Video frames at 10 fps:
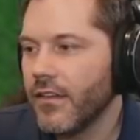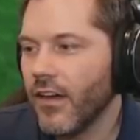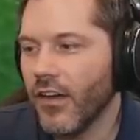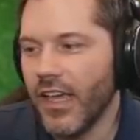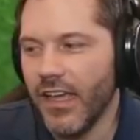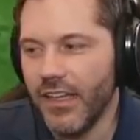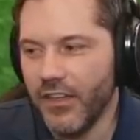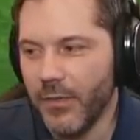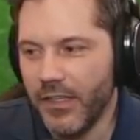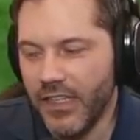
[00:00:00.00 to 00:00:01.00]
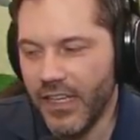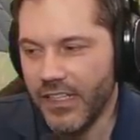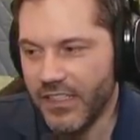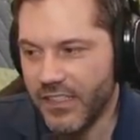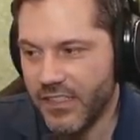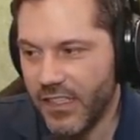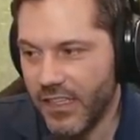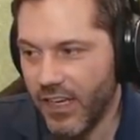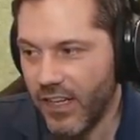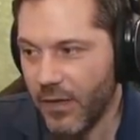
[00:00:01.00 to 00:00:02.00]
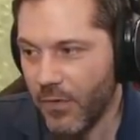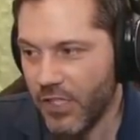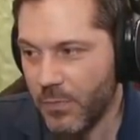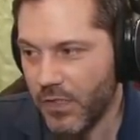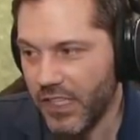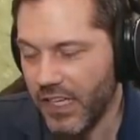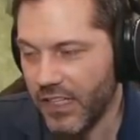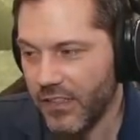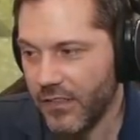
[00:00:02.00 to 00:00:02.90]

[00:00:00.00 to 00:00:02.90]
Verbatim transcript: Oh yeah, I knew about that. I just didn't care that much, but yeah.